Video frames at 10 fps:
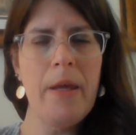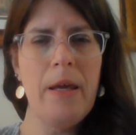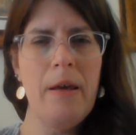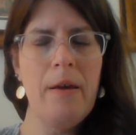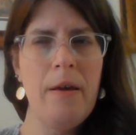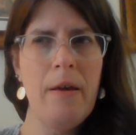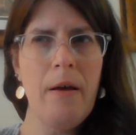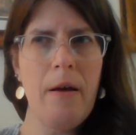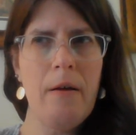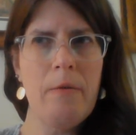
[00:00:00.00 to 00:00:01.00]
he
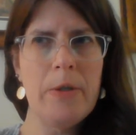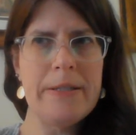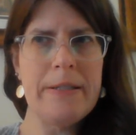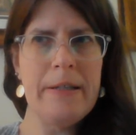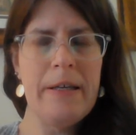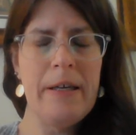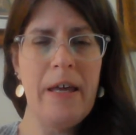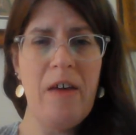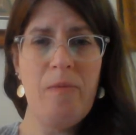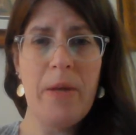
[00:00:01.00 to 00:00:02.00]
recently
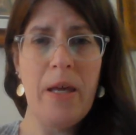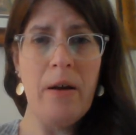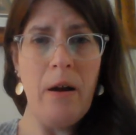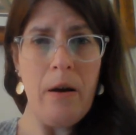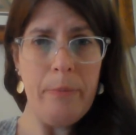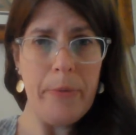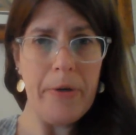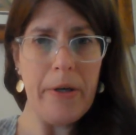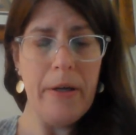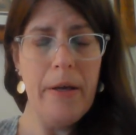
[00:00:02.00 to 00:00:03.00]
gave me an art
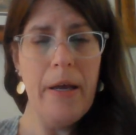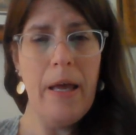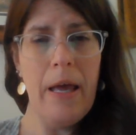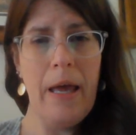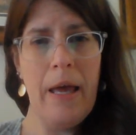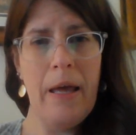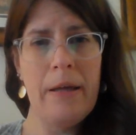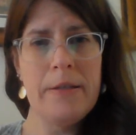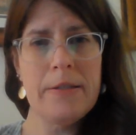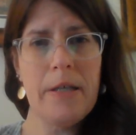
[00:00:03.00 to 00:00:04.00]
book.
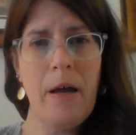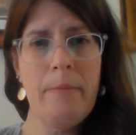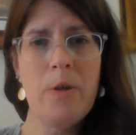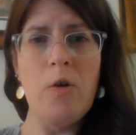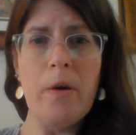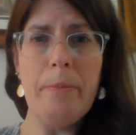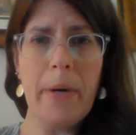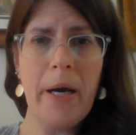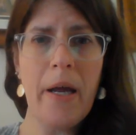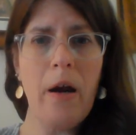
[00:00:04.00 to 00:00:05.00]
And you can
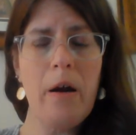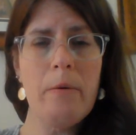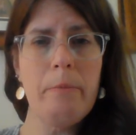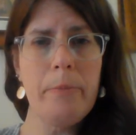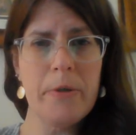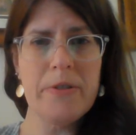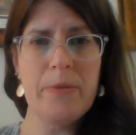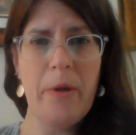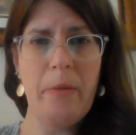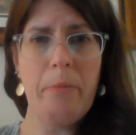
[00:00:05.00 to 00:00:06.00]
buy art books
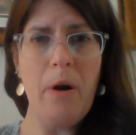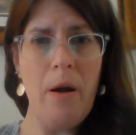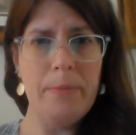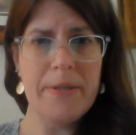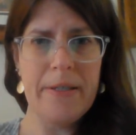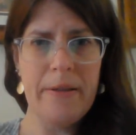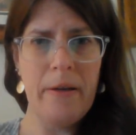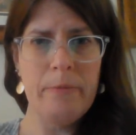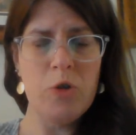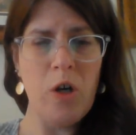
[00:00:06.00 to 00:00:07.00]
with prompts in
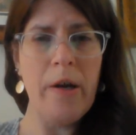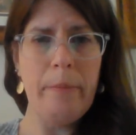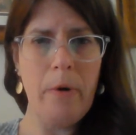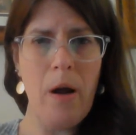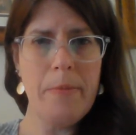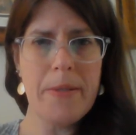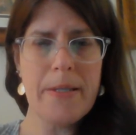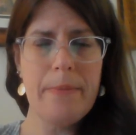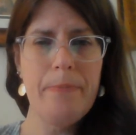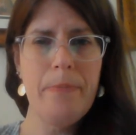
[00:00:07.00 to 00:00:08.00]
them, drawing prompts.
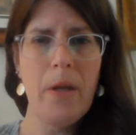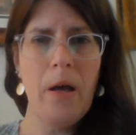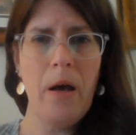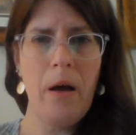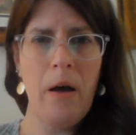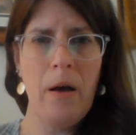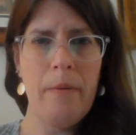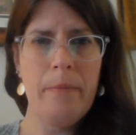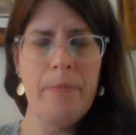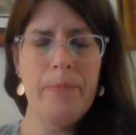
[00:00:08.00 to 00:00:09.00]

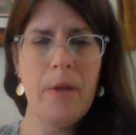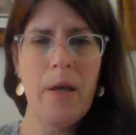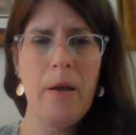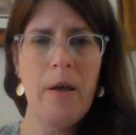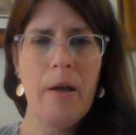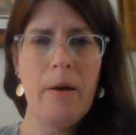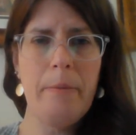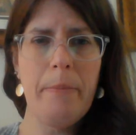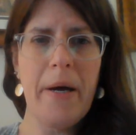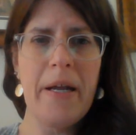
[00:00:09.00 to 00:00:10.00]
Um,
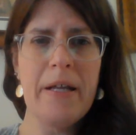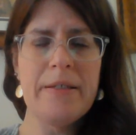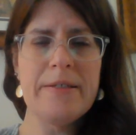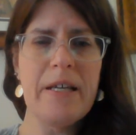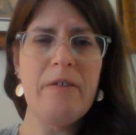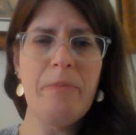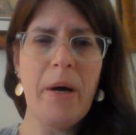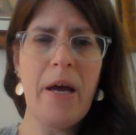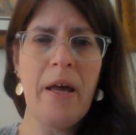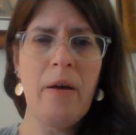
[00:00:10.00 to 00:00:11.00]
but instead of
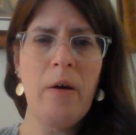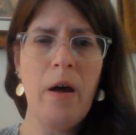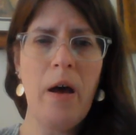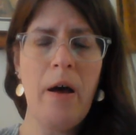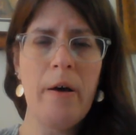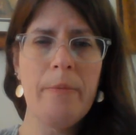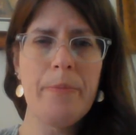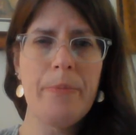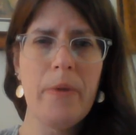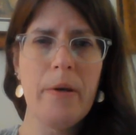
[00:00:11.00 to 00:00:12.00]
buying
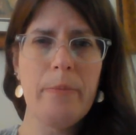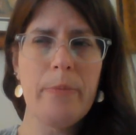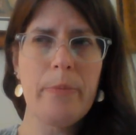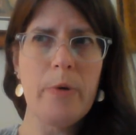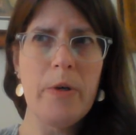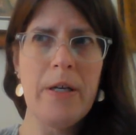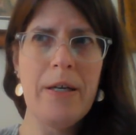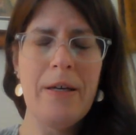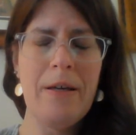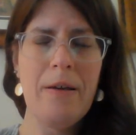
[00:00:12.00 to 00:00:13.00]

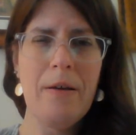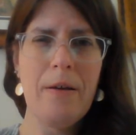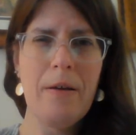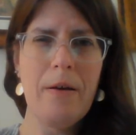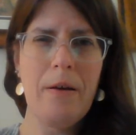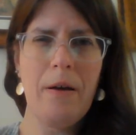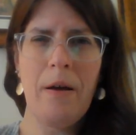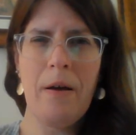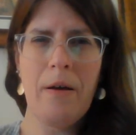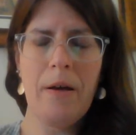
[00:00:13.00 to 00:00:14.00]
pre
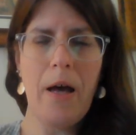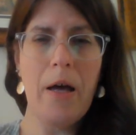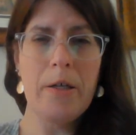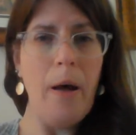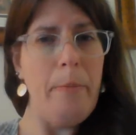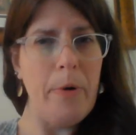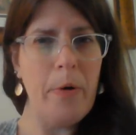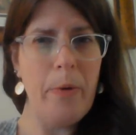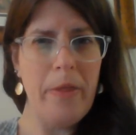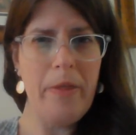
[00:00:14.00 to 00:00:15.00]
a
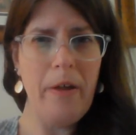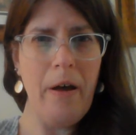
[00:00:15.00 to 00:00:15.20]
book with